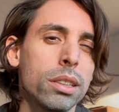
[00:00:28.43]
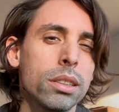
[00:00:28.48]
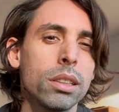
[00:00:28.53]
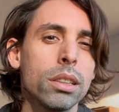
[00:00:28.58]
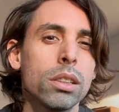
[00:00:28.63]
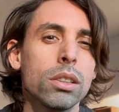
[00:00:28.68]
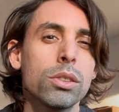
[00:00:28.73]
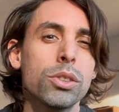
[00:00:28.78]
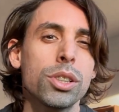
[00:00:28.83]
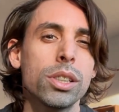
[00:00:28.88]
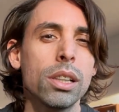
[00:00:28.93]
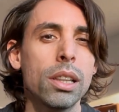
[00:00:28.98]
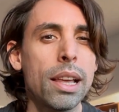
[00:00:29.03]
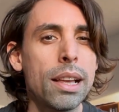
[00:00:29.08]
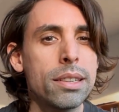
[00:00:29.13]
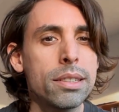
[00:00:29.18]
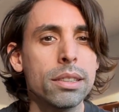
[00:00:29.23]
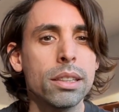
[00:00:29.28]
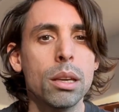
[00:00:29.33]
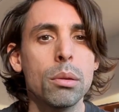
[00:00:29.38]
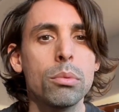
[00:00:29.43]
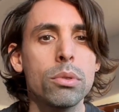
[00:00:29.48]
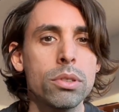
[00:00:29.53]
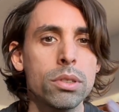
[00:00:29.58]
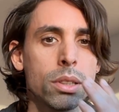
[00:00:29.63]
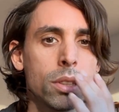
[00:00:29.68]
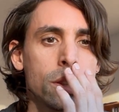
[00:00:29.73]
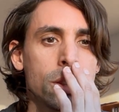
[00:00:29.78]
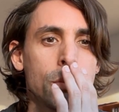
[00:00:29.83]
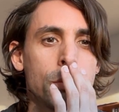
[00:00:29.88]
technology landscape was a
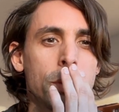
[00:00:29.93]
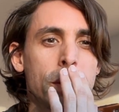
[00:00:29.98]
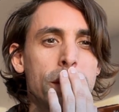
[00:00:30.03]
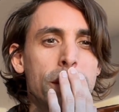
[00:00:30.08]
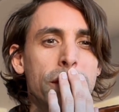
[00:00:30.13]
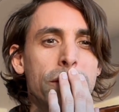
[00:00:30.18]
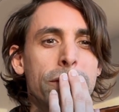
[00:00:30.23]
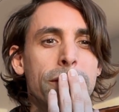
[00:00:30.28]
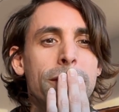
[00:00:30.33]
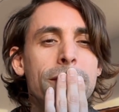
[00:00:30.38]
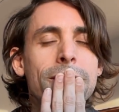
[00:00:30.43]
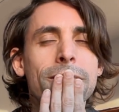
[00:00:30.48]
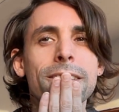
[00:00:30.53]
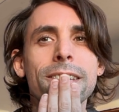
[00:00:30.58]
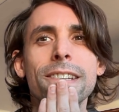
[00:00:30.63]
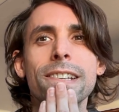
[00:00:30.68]
little bit different.